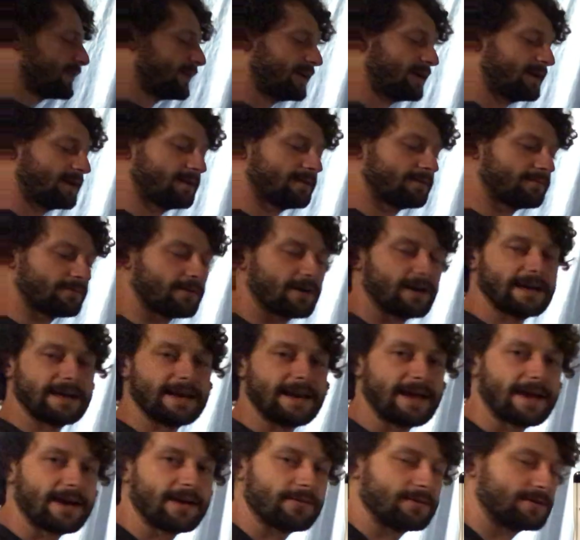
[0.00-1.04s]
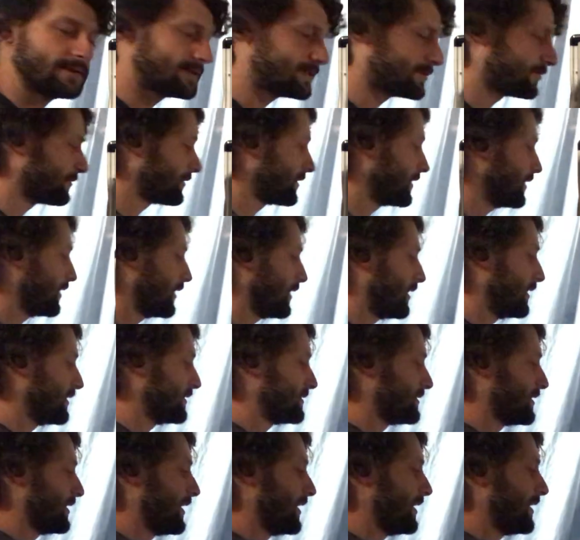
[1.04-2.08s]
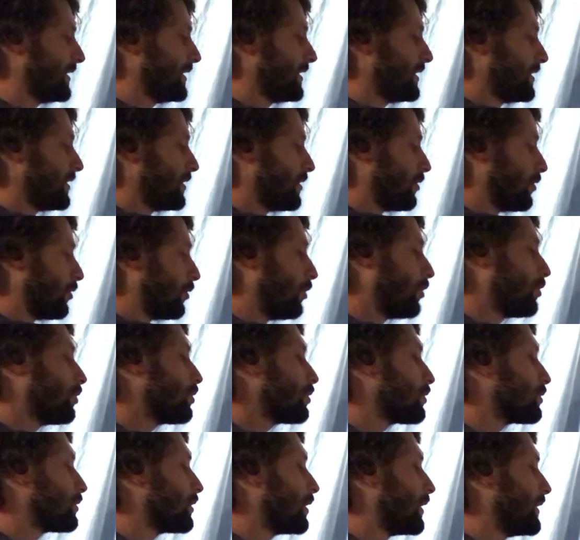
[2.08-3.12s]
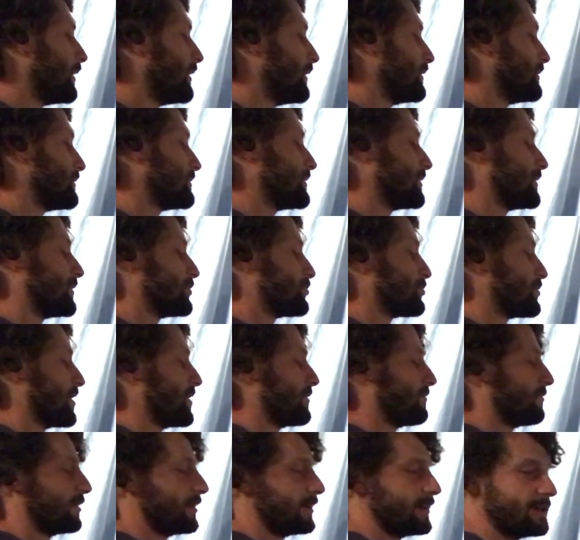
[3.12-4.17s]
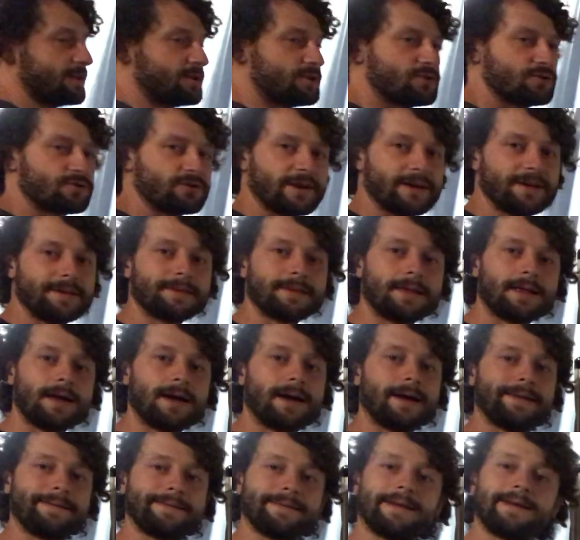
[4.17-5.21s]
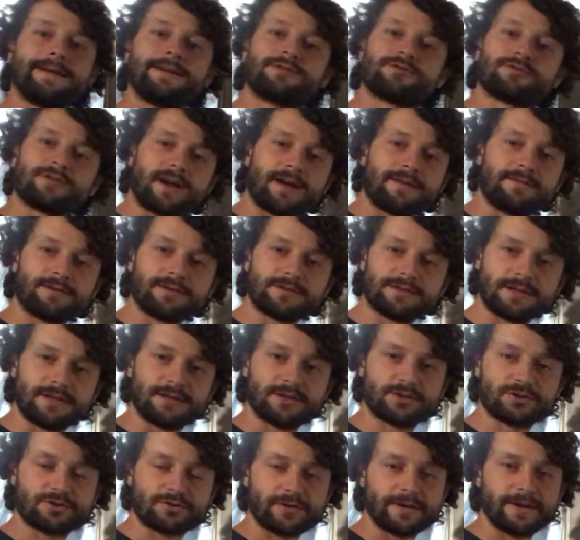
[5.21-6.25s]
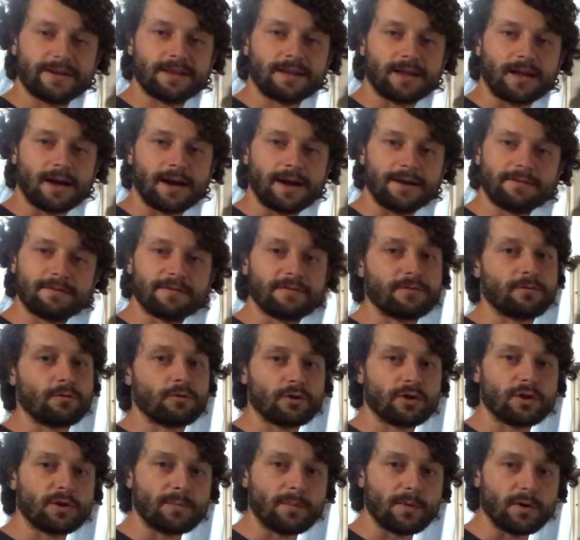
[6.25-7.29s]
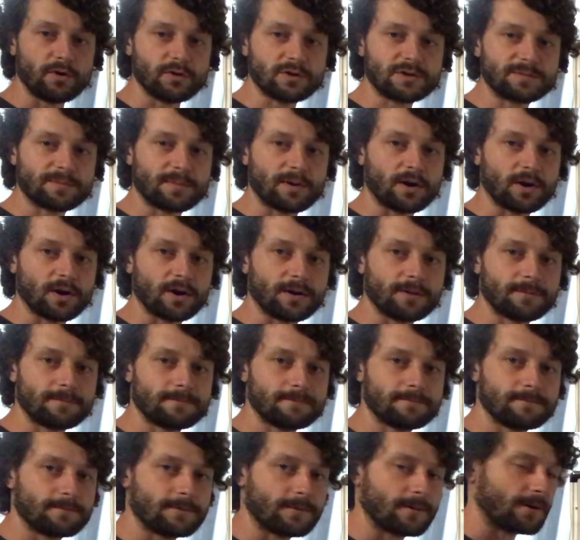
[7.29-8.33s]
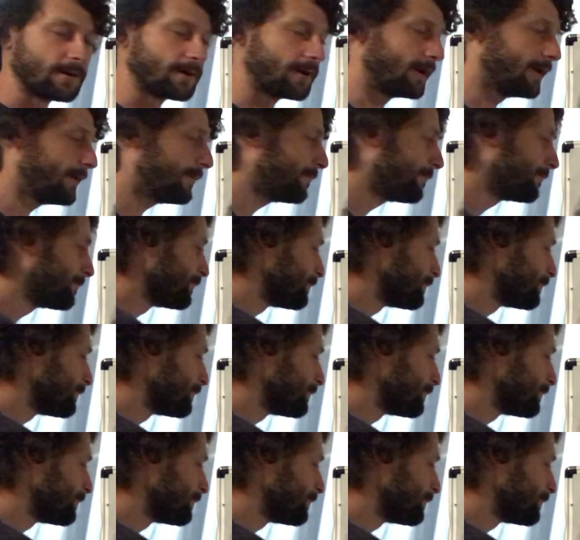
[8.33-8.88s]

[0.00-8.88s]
thing right now is to realize that all our light is going to travel in a straight line. Light travels in a straight line for the most part, alright?